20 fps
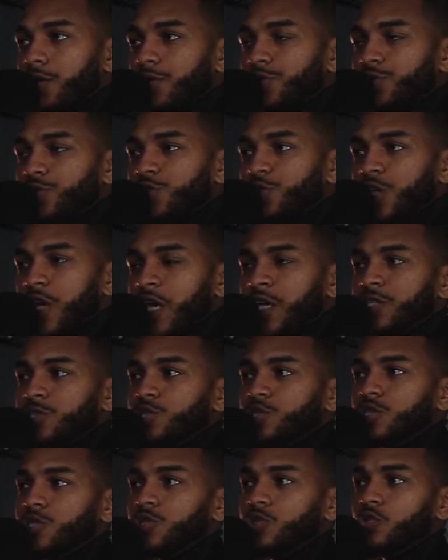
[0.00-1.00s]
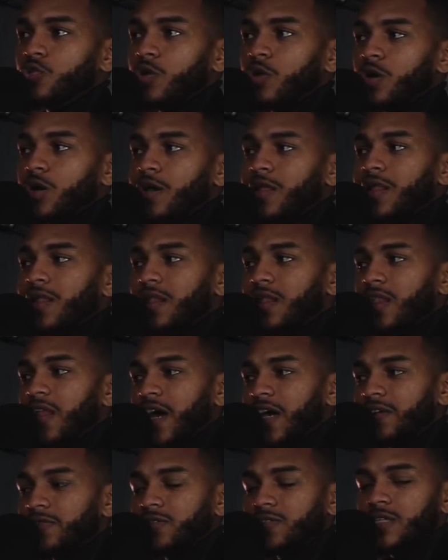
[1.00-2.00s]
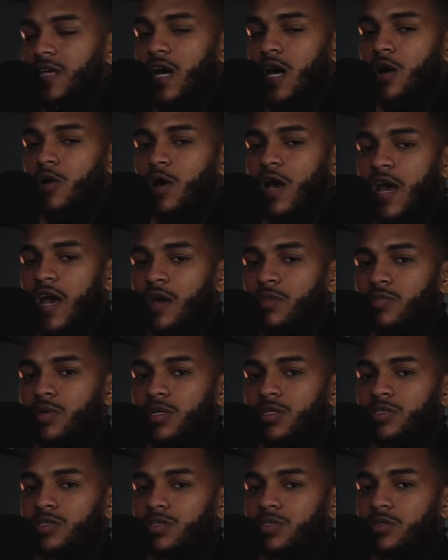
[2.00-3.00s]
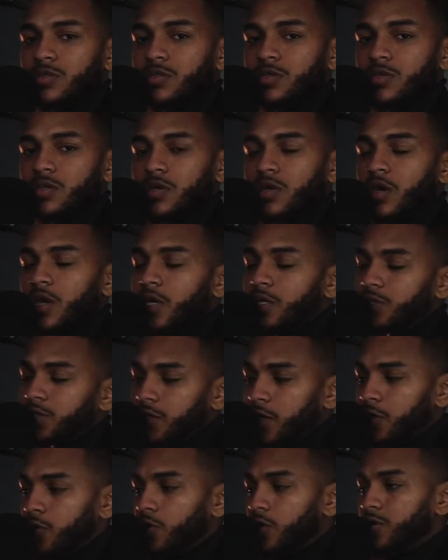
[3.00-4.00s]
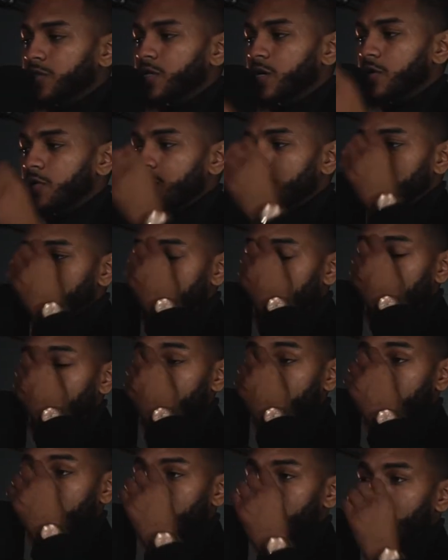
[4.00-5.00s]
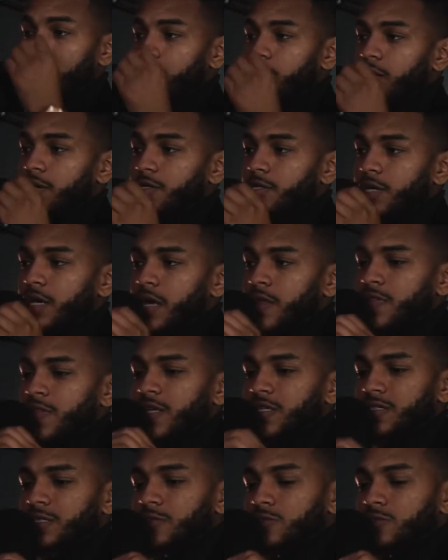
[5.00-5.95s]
changing your lifestyle habits, etc., etc., etc. And this is